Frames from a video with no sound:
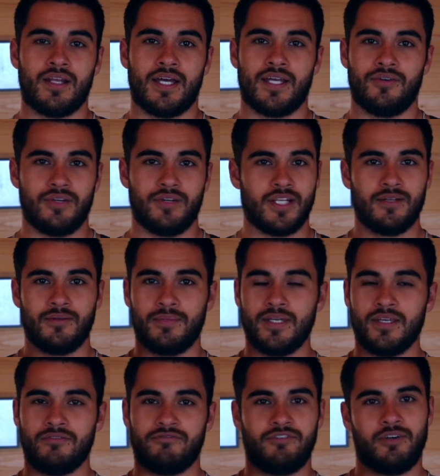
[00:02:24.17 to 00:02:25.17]
I don't need to
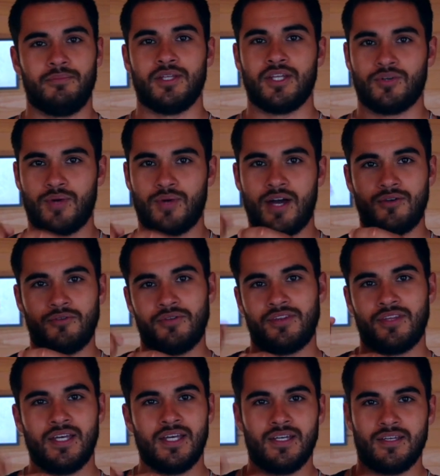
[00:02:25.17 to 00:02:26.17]
be fumbling around
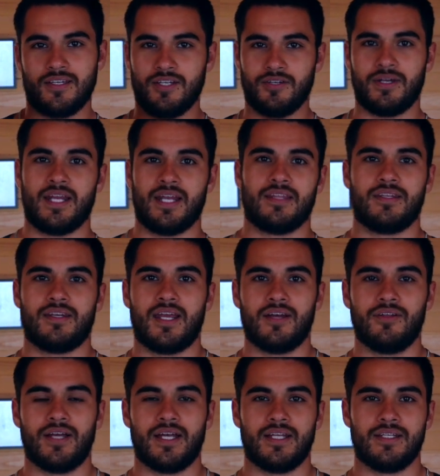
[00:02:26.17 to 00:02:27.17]
with, getting the
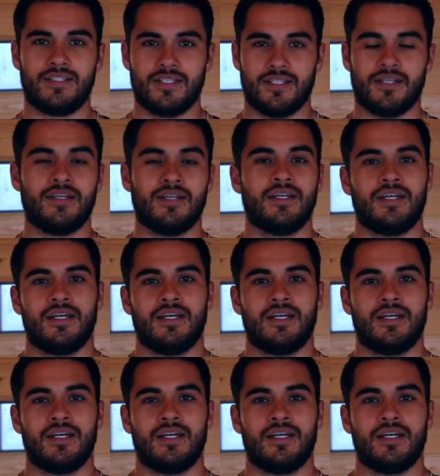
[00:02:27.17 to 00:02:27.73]
nail head to